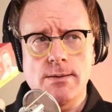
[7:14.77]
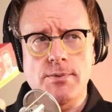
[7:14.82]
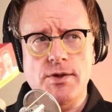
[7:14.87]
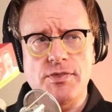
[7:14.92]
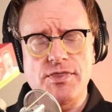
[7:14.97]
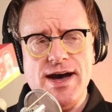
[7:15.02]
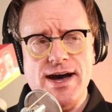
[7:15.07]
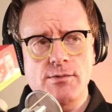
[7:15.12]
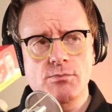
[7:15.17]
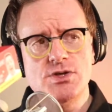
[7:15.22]

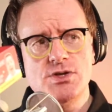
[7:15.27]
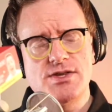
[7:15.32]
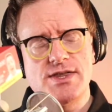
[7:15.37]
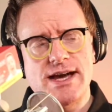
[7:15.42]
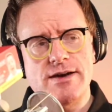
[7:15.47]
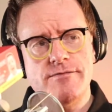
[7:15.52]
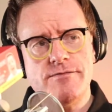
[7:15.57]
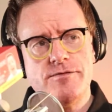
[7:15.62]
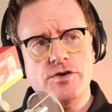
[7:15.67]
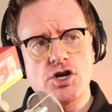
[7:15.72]
But
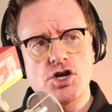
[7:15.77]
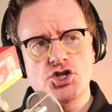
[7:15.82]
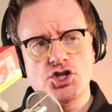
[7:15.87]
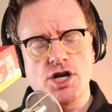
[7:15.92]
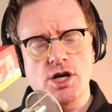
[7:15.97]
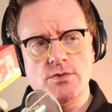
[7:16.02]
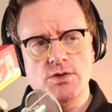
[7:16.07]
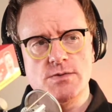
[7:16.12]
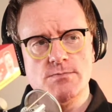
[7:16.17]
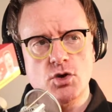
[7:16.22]
that first
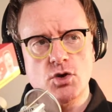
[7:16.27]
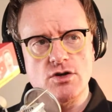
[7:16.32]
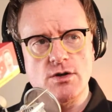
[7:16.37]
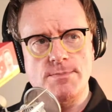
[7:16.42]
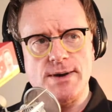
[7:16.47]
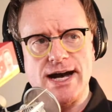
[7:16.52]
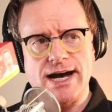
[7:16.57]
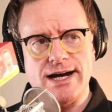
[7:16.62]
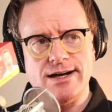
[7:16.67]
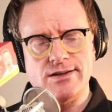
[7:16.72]
show was more
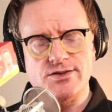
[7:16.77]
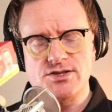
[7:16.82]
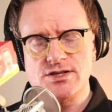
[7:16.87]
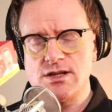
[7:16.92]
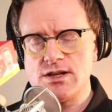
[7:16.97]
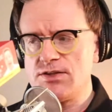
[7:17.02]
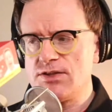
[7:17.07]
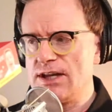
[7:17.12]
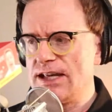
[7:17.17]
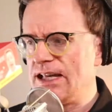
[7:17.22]

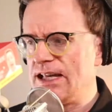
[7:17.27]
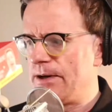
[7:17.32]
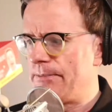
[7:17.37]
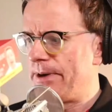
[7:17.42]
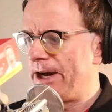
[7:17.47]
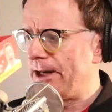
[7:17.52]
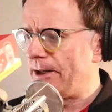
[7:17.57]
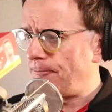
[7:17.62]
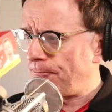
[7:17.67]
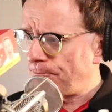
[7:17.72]
about thinking
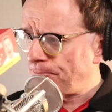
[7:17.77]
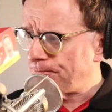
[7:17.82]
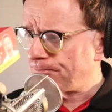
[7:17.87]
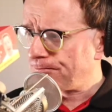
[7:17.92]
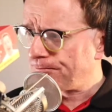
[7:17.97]
about